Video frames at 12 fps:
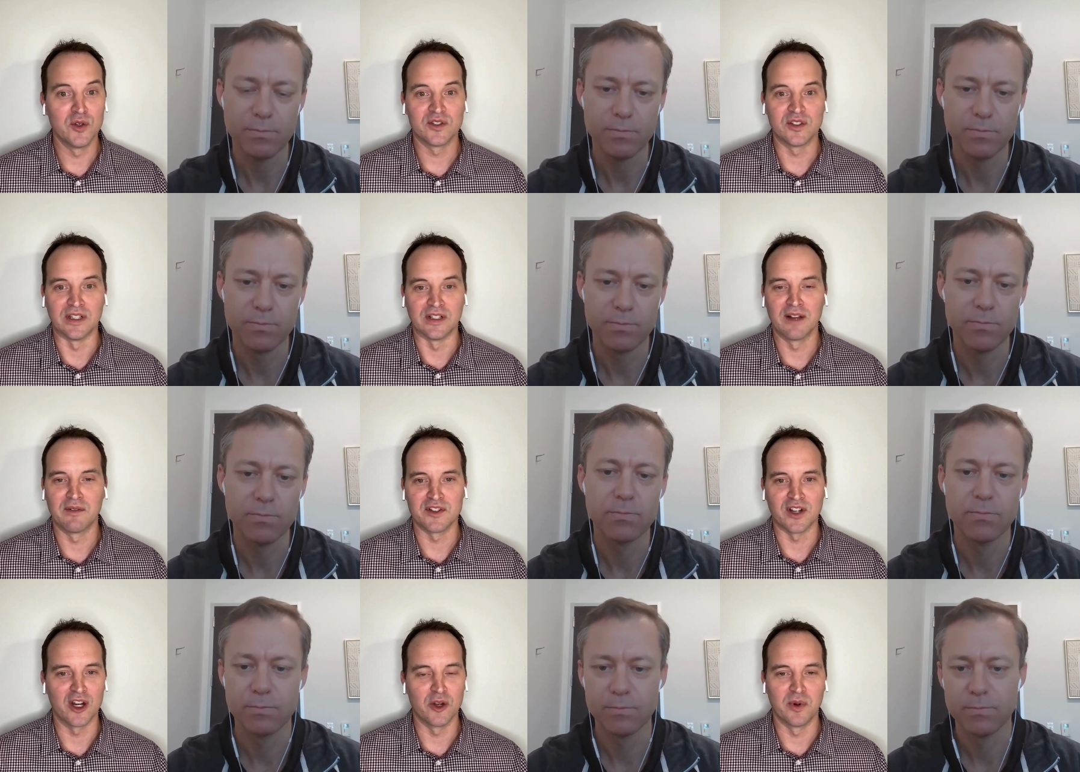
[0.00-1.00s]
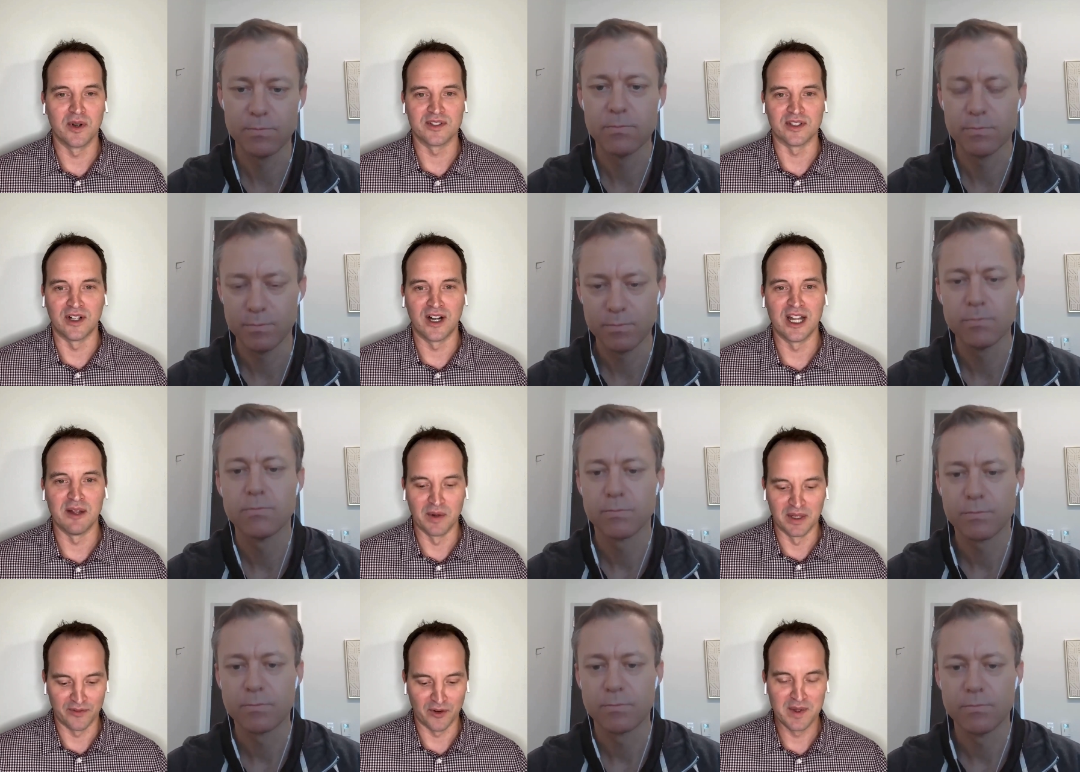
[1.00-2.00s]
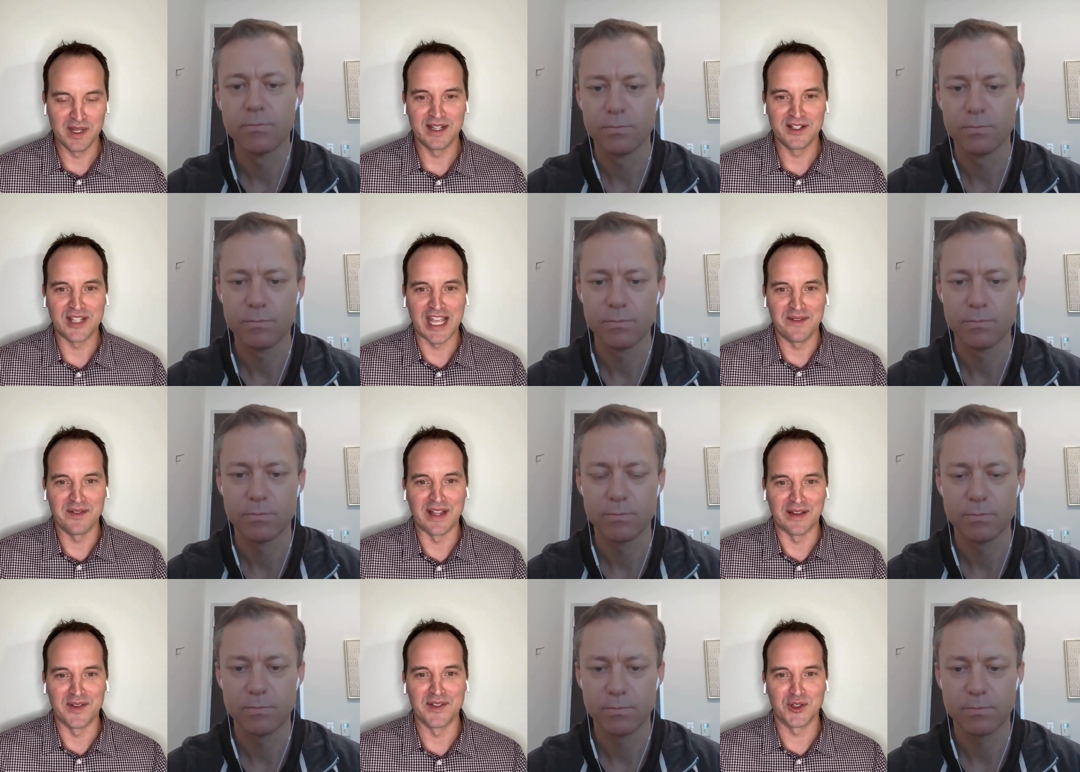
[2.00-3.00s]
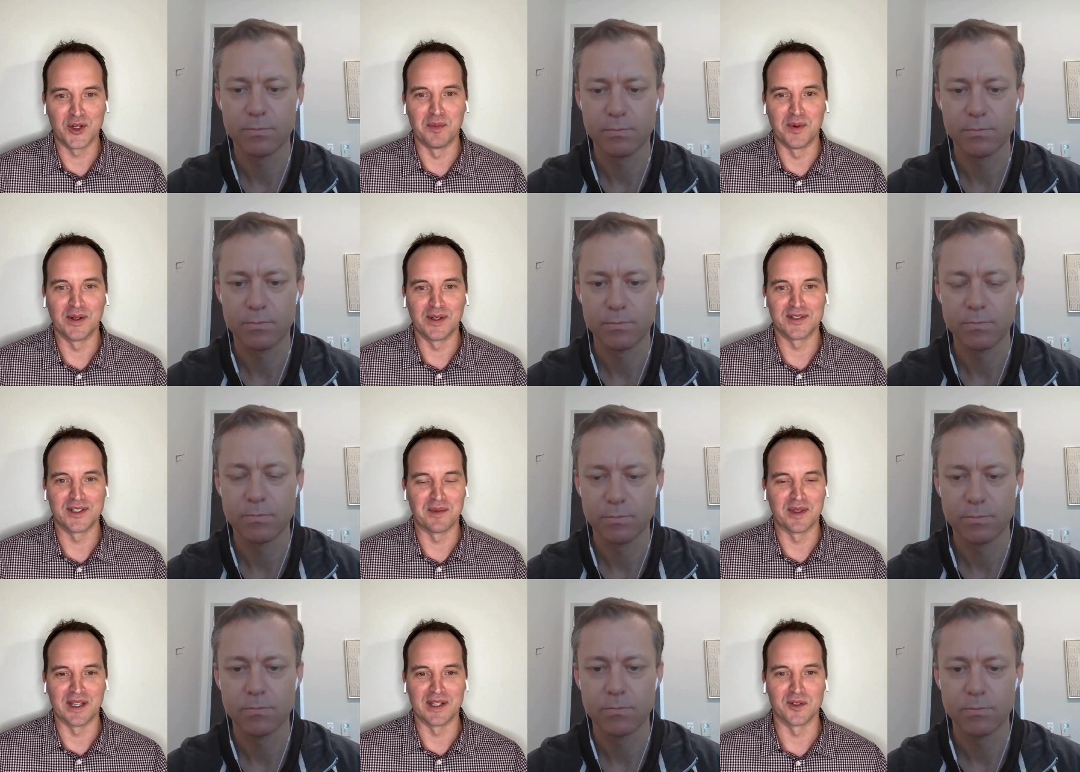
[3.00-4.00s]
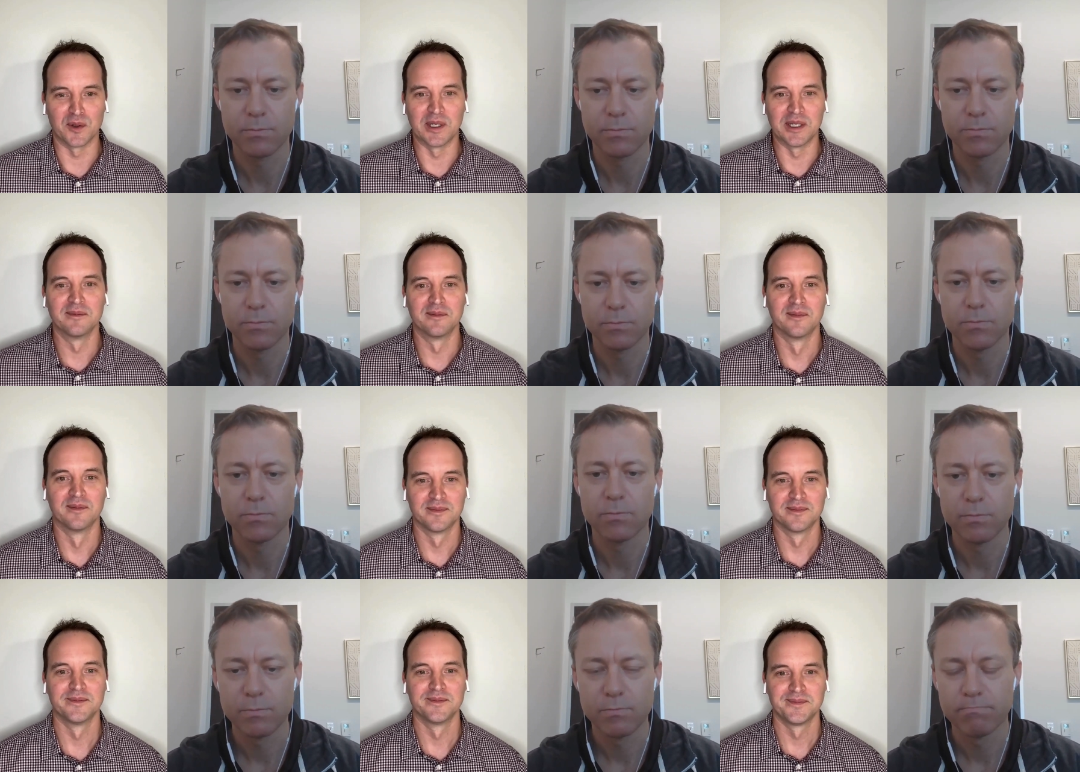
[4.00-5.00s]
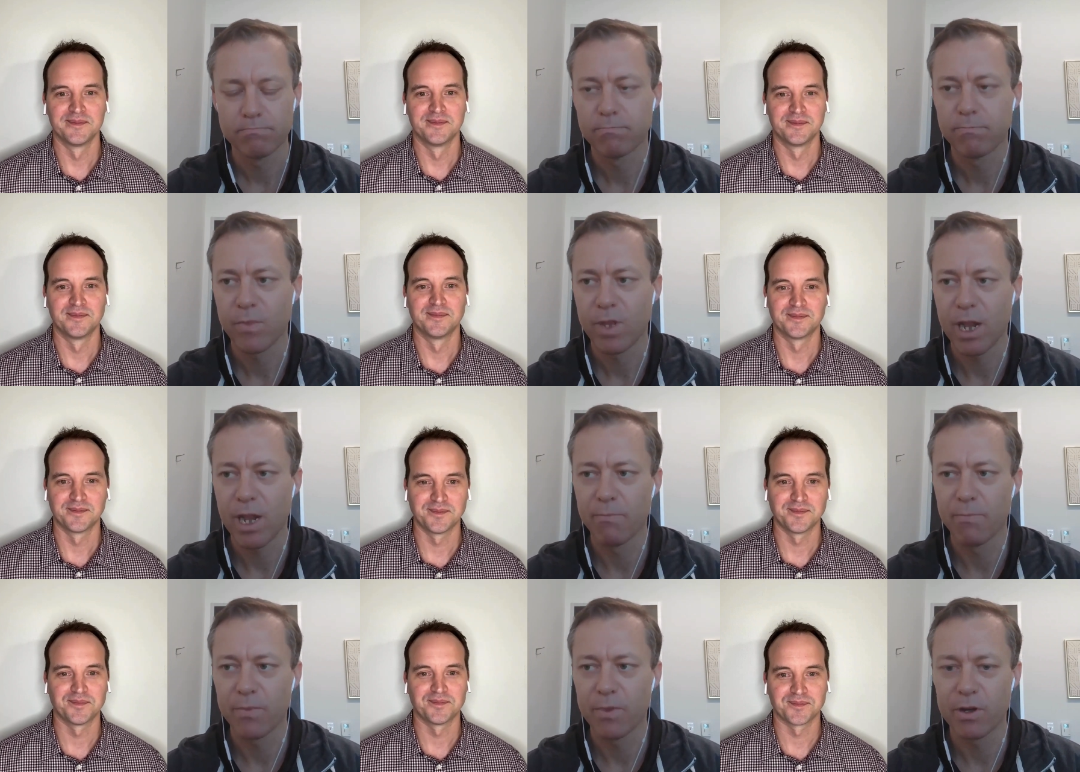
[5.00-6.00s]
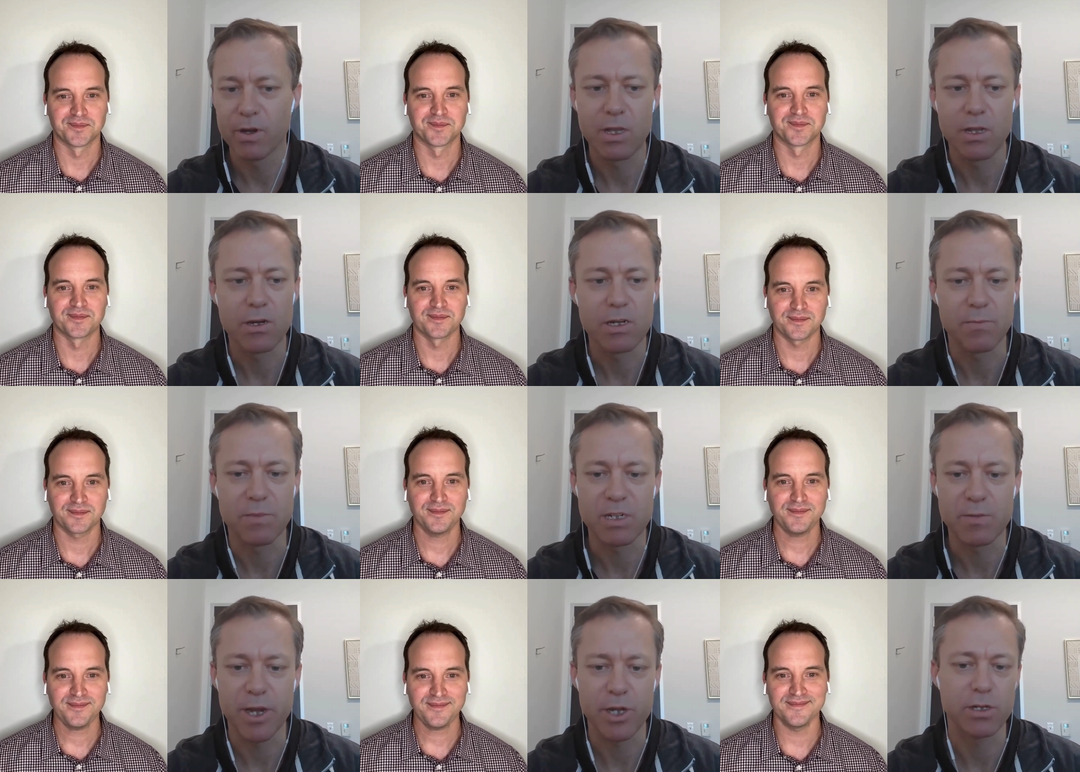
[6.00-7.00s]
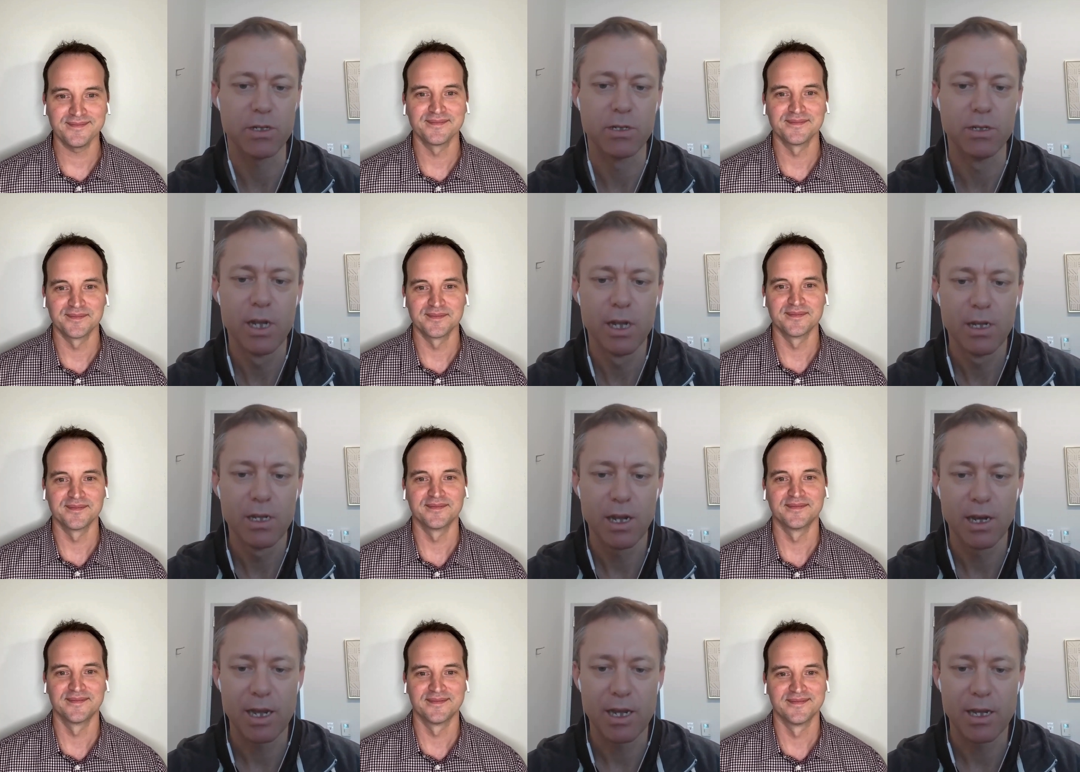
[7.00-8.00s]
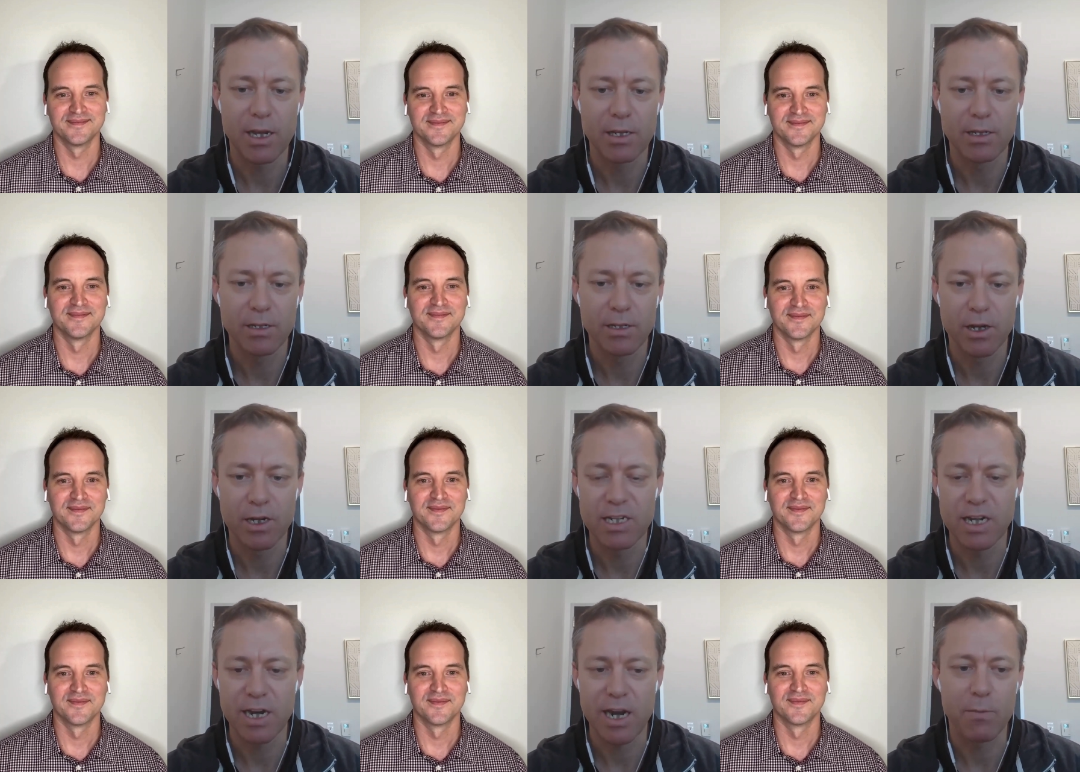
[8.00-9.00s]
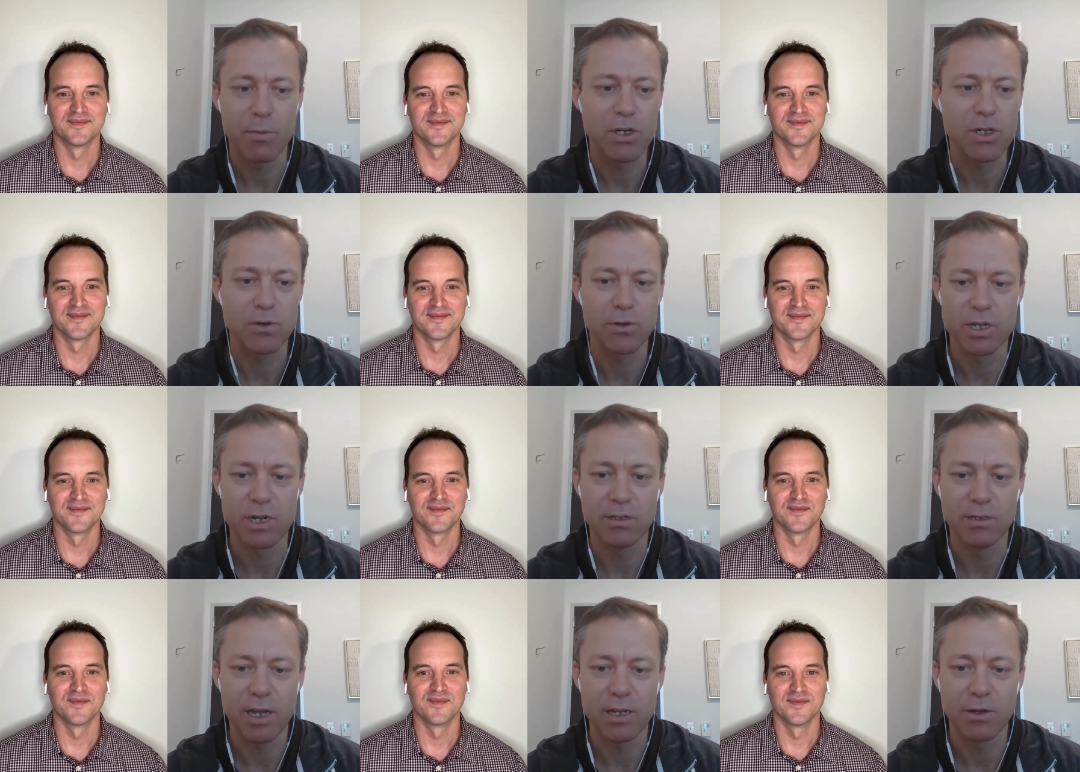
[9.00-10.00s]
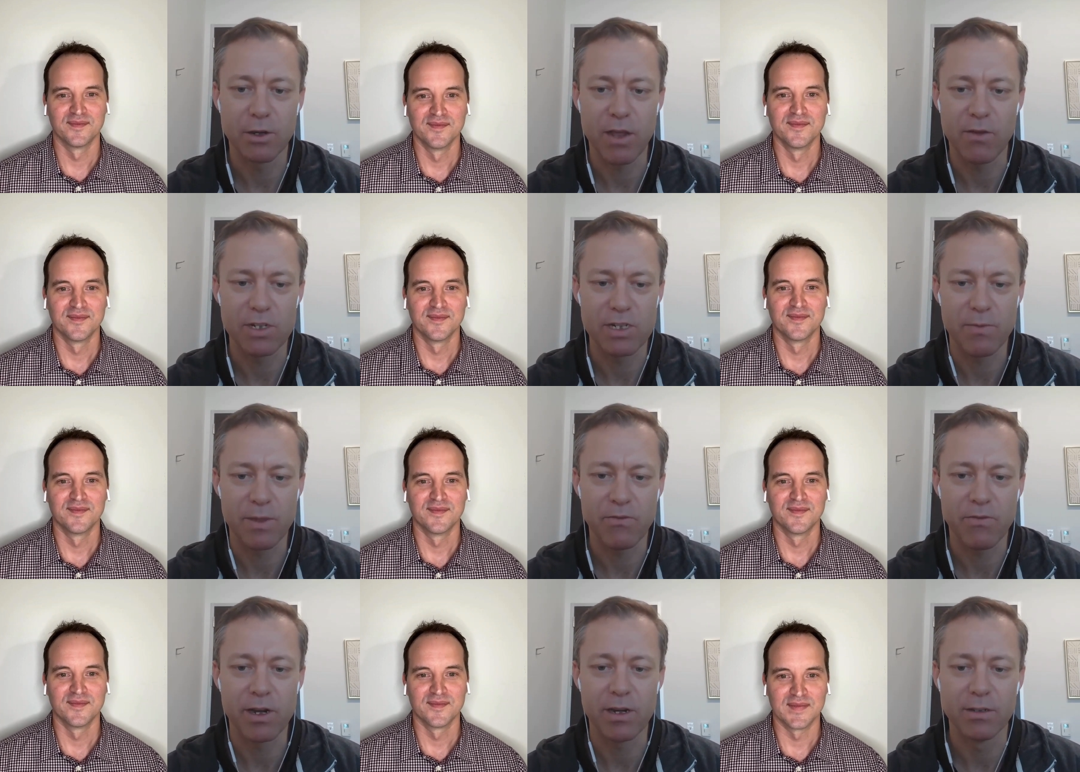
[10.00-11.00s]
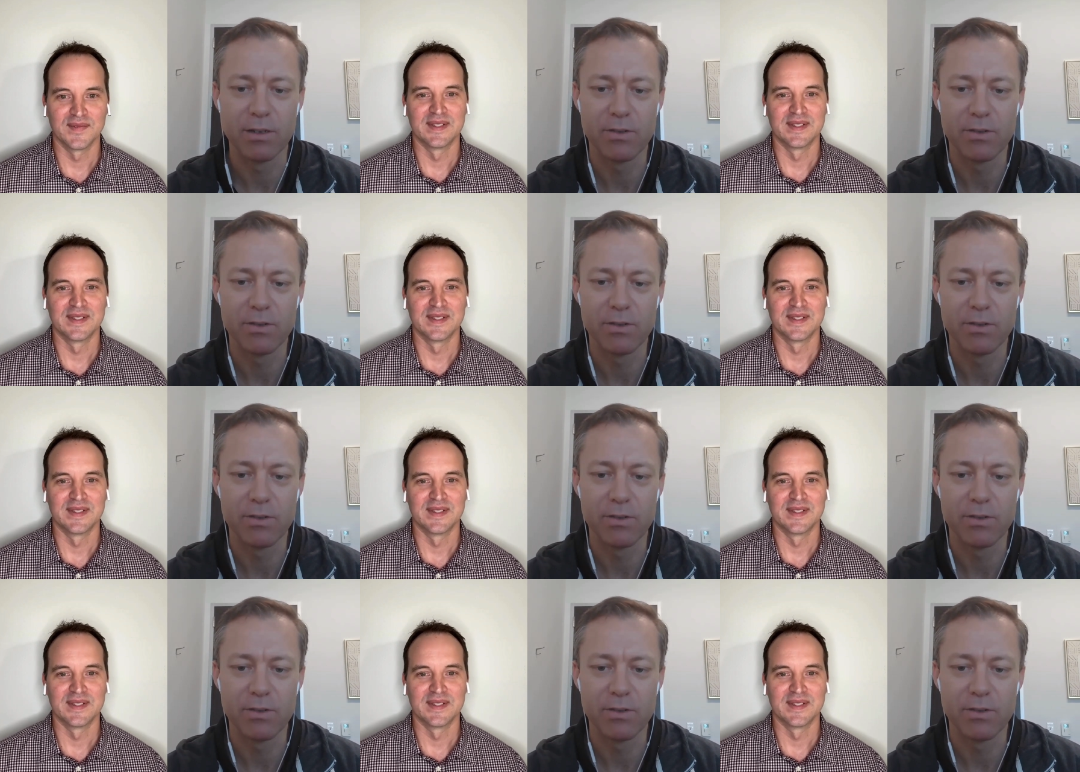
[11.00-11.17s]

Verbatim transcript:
Speaker 1: use and leverage audiobooks a lot, but for me, just having that physical book is something I enjoy.
Speaker 2: Yeah, there there is something special. I like uh, going to secondhand bookstores and, and looking for something fun